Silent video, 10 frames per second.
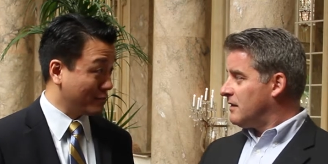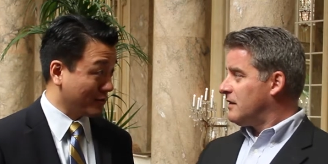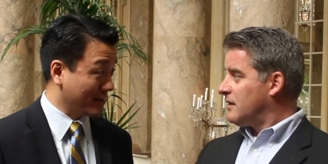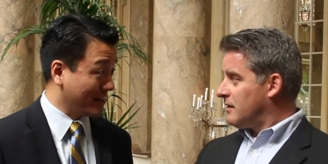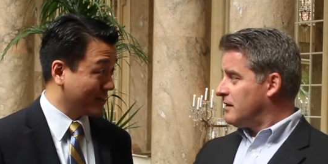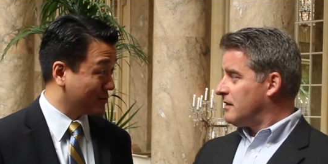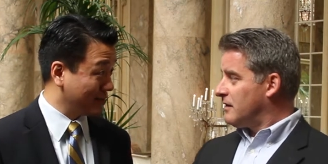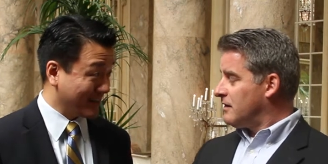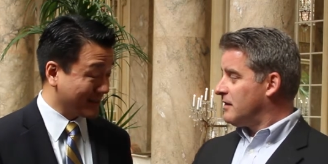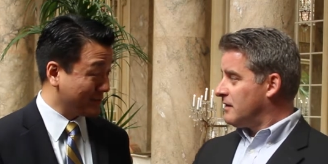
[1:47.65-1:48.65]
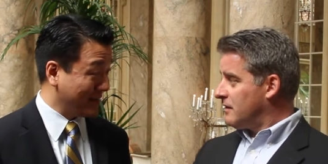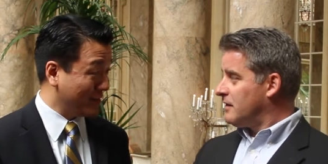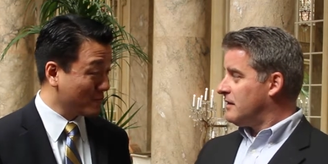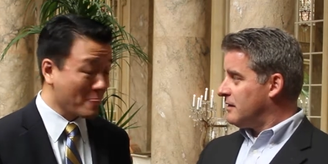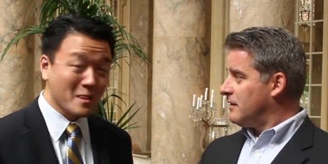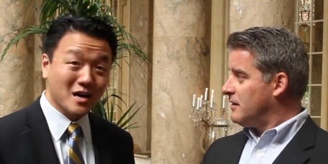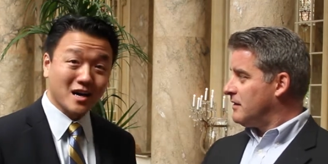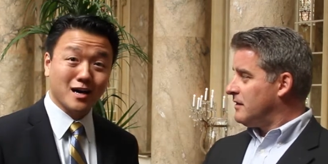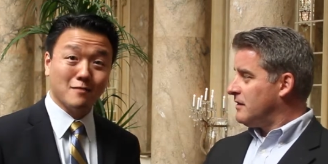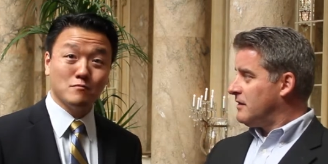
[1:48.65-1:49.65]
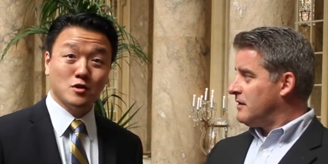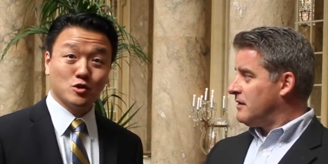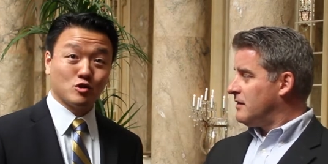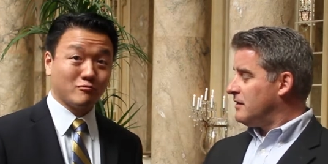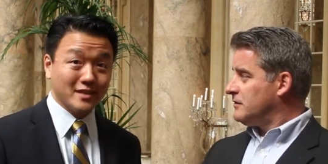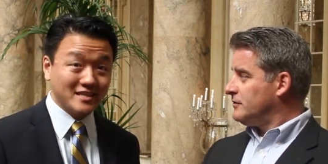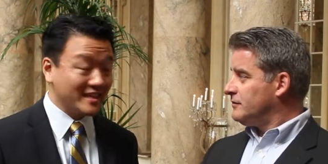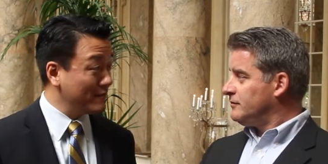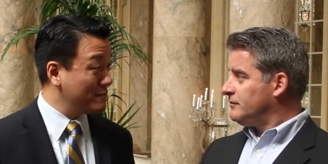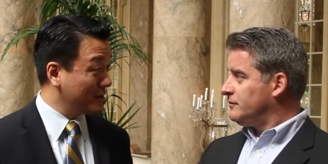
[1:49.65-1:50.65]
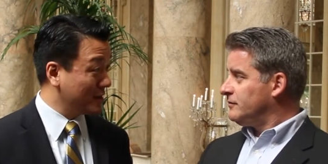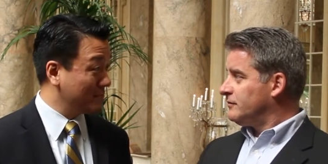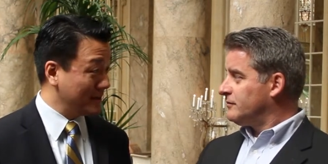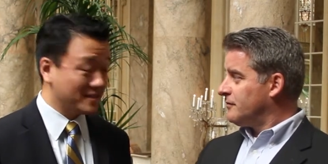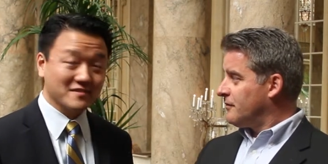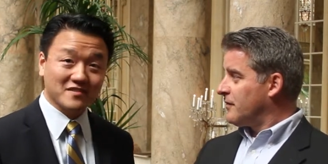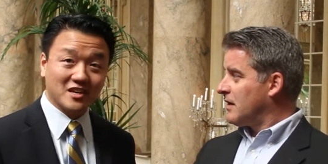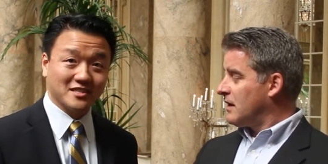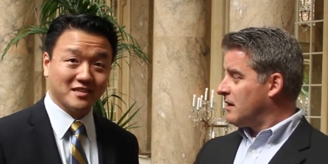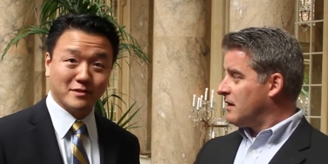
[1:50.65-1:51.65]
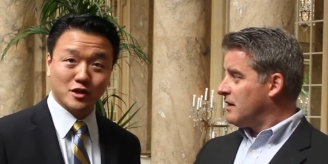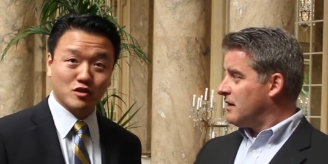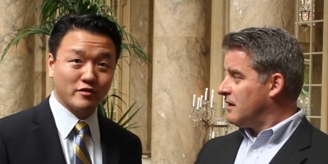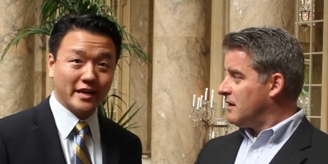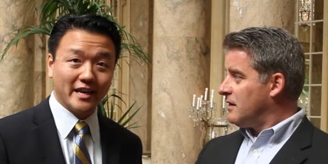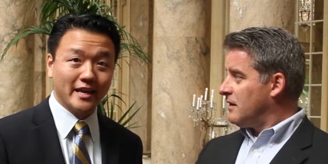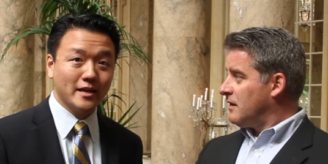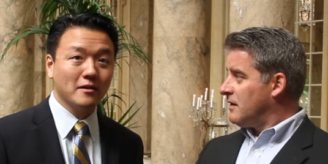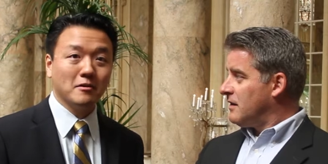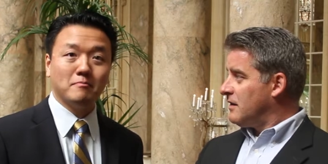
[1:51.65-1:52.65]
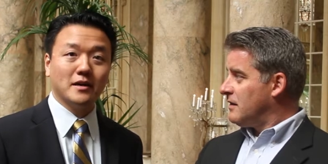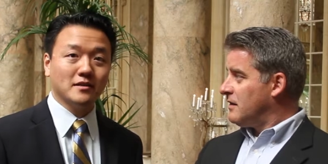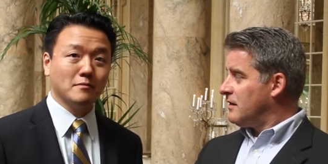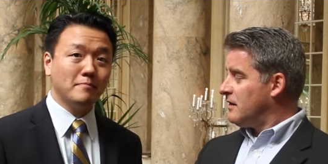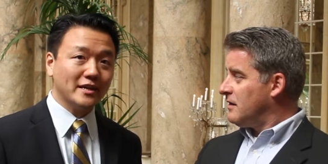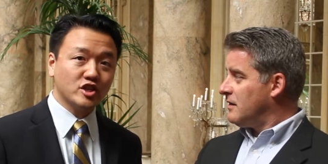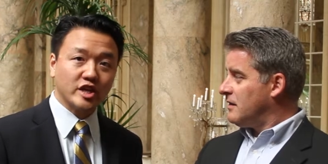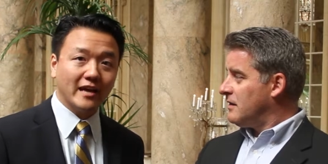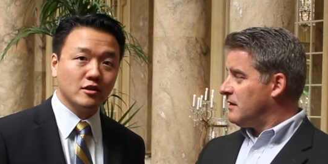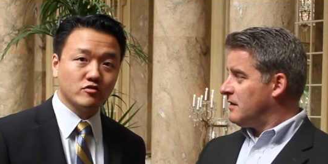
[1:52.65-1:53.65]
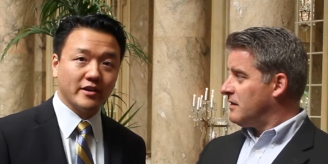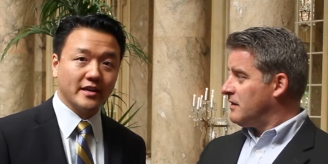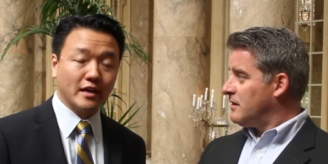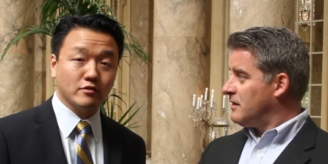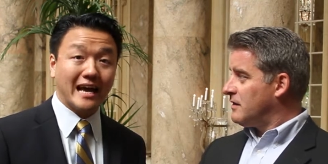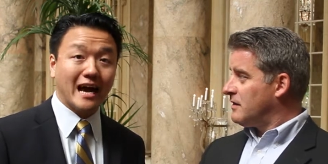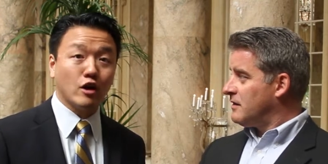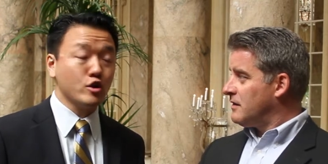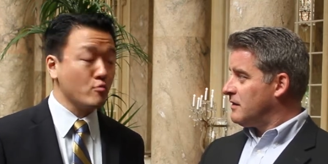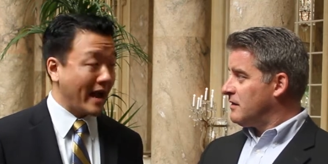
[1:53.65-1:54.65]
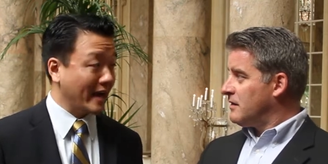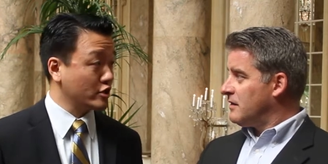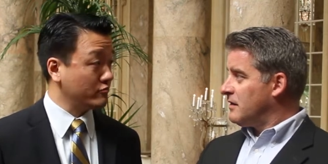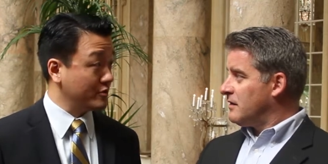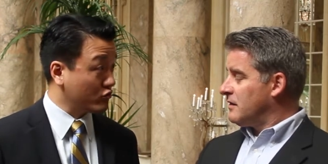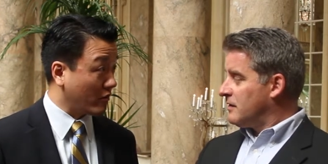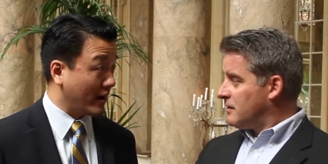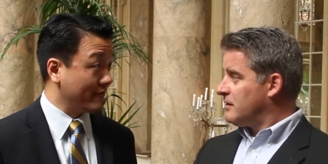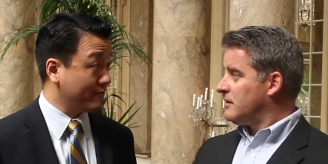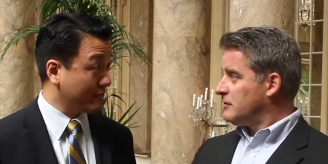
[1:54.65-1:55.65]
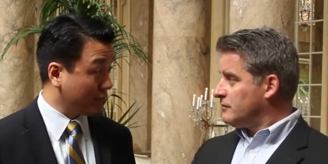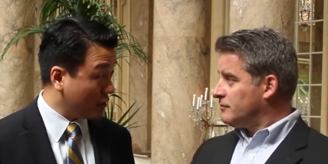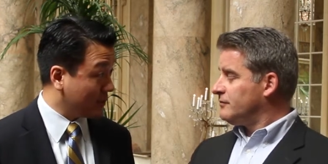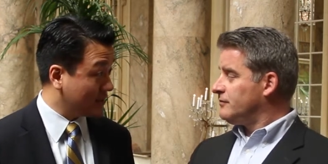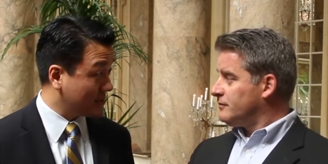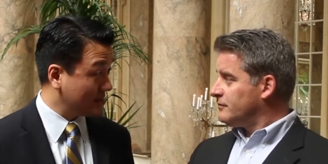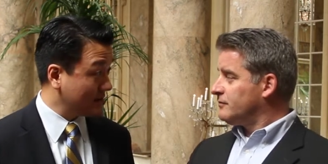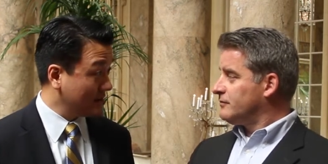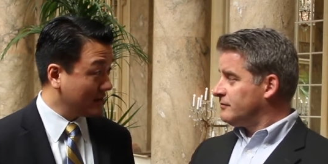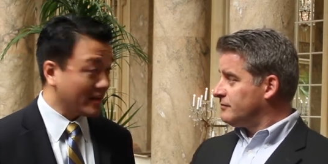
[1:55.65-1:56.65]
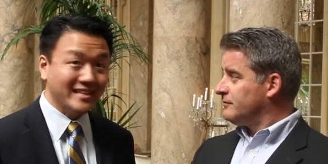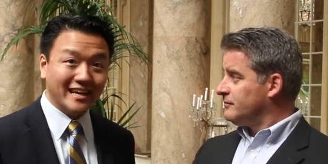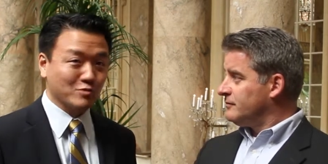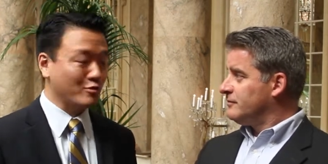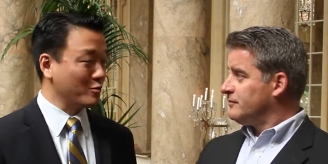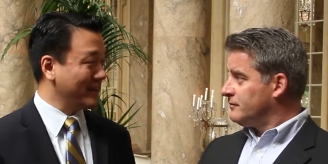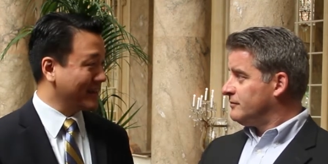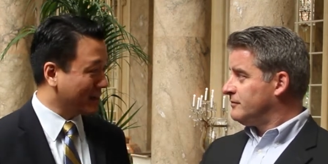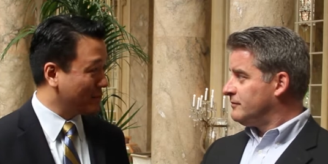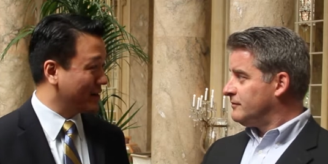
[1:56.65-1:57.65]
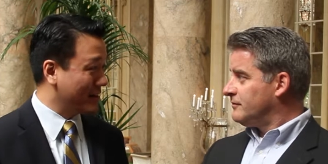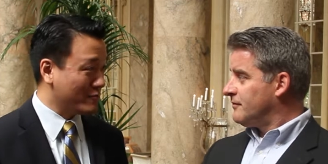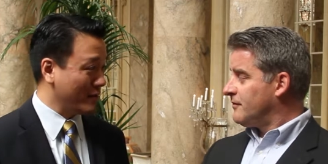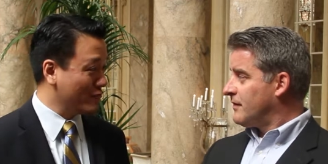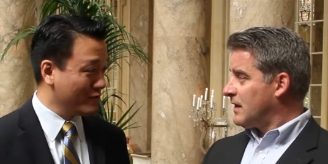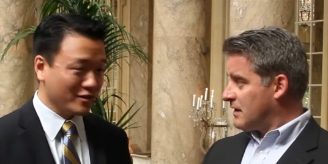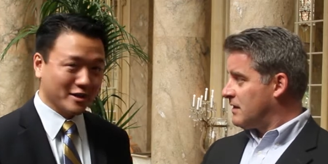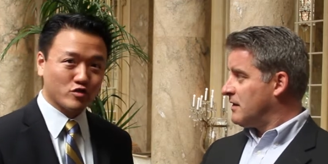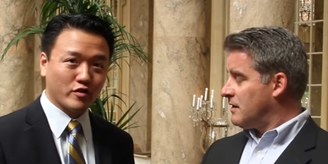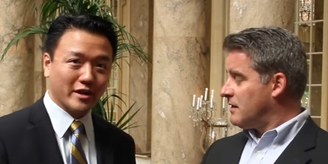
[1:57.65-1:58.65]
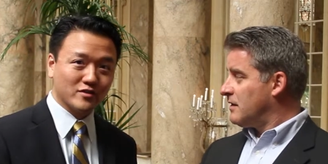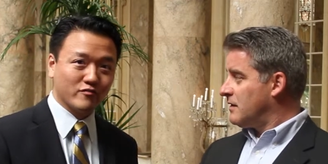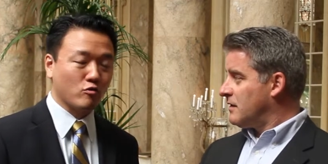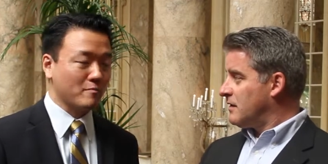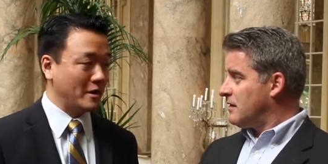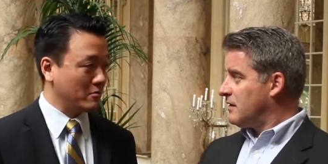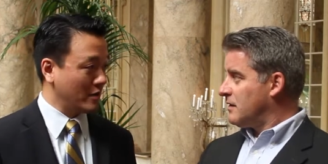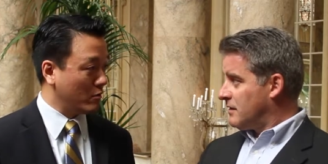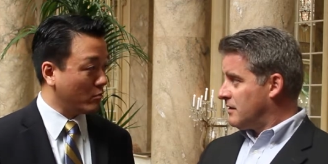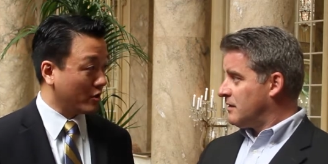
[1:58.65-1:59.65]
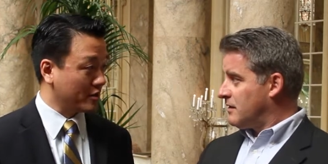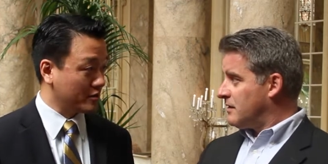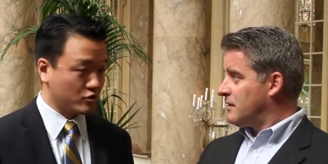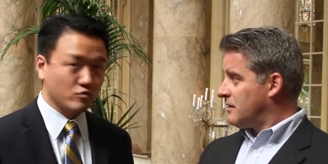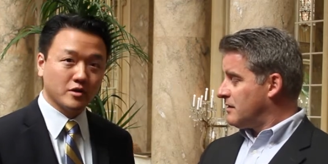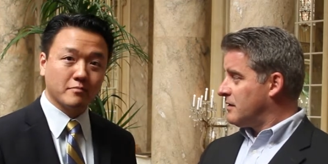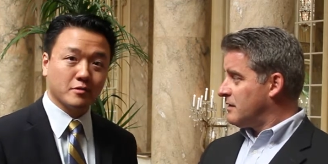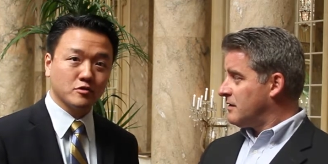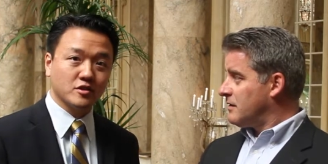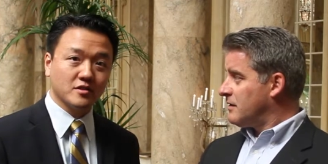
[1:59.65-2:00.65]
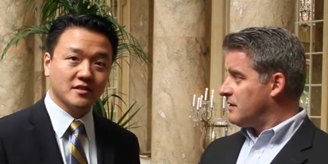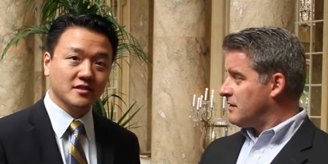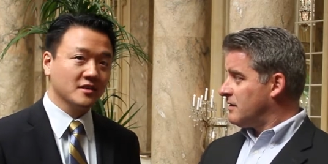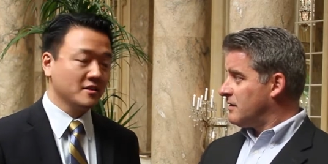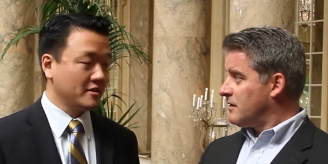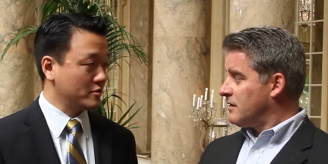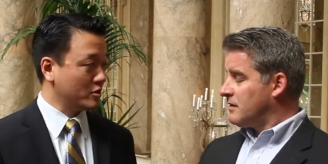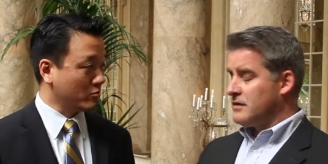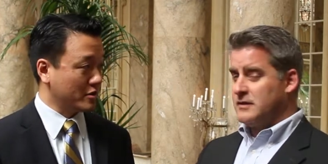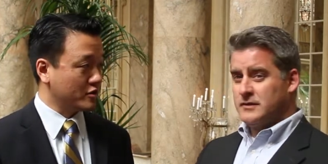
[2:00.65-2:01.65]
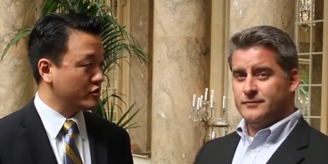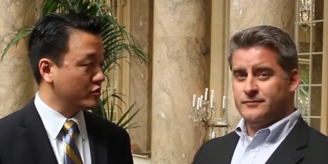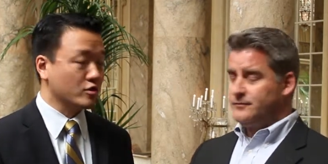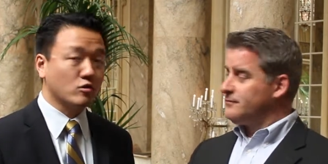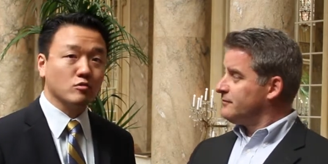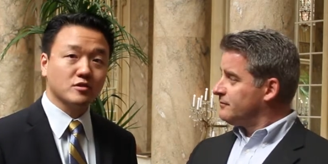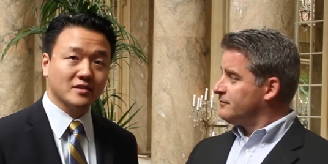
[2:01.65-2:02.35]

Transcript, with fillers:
Speaker 1: marketing, as we talked about. Um, 27 million pieces of content being created. But the big challenge right now is how do you actually drive performance? And that's where we can come in and, and really transform how, how marketers are really approaching this. And so we're introducing whole new